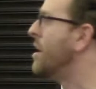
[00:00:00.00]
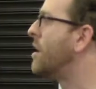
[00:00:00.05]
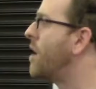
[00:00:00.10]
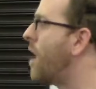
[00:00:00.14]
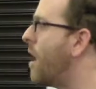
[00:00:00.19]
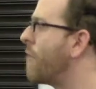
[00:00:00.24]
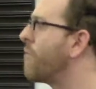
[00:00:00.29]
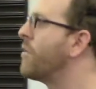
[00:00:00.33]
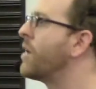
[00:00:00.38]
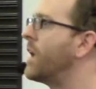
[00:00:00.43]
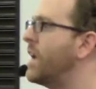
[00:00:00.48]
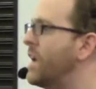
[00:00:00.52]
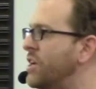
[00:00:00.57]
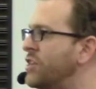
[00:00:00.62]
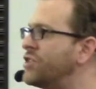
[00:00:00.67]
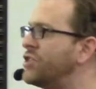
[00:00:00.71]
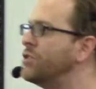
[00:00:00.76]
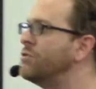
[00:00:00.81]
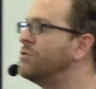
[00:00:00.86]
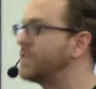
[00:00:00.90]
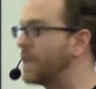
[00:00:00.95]
covering
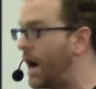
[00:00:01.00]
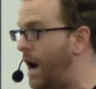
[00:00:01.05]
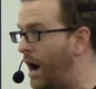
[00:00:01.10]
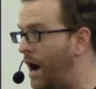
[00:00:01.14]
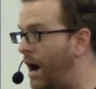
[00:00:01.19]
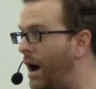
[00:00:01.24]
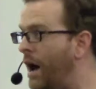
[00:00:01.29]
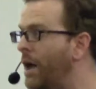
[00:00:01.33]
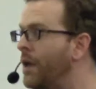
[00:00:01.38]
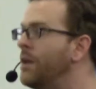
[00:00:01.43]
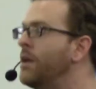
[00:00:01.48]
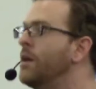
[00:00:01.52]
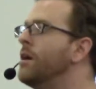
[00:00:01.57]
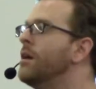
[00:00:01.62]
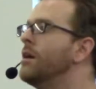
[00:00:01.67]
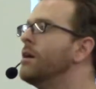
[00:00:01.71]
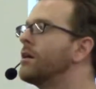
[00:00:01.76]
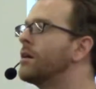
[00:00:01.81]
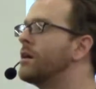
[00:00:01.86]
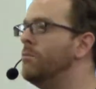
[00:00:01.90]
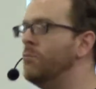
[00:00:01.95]
issues on
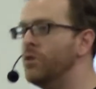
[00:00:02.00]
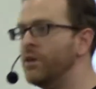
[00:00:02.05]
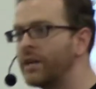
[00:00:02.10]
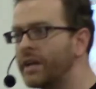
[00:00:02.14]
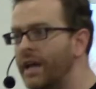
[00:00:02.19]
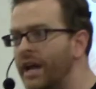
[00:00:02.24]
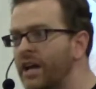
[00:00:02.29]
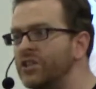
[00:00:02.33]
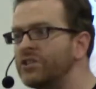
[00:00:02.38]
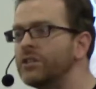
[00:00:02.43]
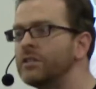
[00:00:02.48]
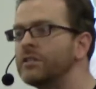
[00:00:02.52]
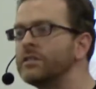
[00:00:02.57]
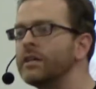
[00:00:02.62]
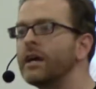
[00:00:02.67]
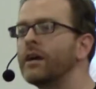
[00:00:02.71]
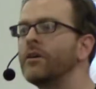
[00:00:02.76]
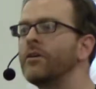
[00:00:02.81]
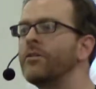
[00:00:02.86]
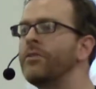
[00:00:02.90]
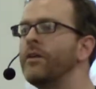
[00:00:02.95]
communication,
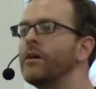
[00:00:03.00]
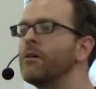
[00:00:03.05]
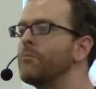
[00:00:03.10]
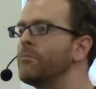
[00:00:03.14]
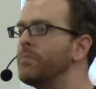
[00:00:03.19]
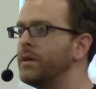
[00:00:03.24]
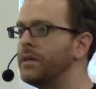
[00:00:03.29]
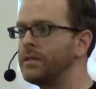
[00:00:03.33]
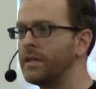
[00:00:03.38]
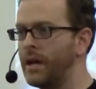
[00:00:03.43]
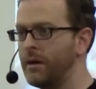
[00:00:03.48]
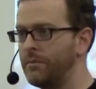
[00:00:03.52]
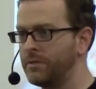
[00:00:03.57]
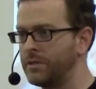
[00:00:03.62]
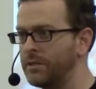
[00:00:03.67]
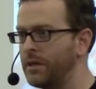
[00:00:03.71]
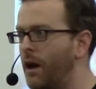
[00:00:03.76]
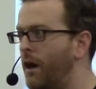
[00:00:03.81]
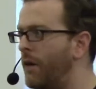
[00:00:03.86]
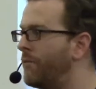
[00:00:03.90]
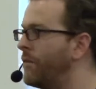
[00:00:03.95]
psychotherapy type
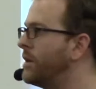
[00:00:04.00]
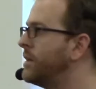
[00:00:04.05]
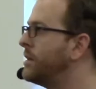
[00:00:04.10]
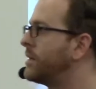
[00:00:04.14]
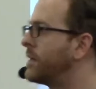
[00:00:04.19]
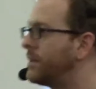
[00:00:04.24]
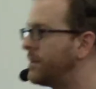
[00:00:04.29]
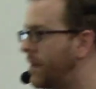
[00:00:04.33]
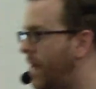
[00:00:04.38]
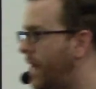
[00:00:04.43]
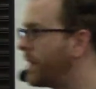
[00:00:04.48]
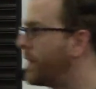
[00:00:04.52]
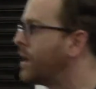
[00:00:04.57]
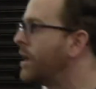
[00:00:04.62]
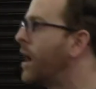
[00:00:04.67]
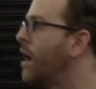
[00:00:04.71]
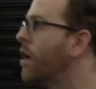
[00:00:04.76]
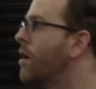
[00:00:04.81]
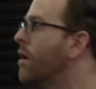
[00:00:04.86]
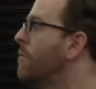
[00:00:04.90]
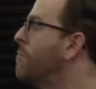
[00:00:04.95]
stuff, and taking
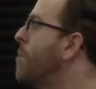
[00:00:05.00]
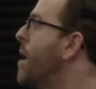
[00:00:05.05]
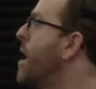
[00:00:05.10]
care of